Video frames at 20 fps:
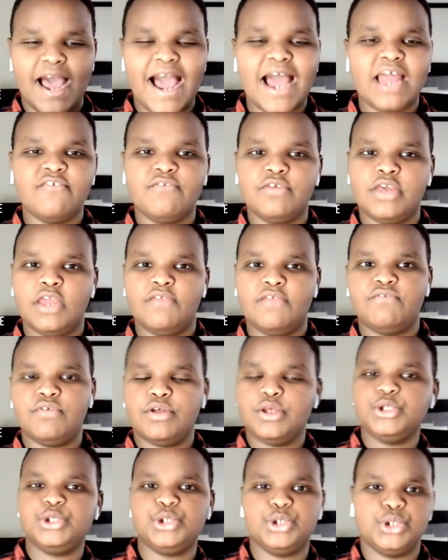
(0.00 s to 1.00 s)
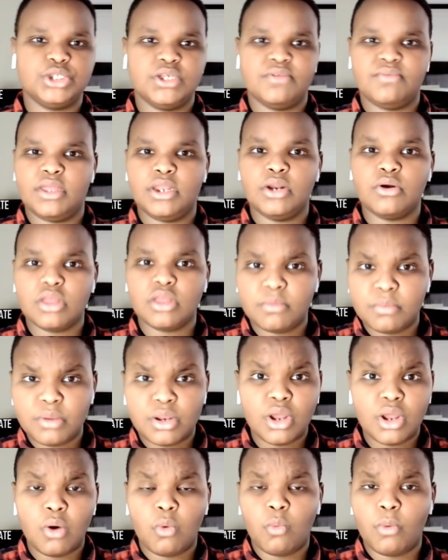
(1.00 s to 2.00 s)
advocate for issues if they don't
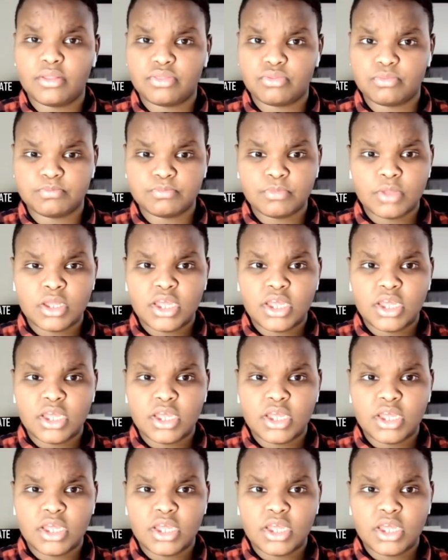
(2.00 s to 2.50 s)
even know what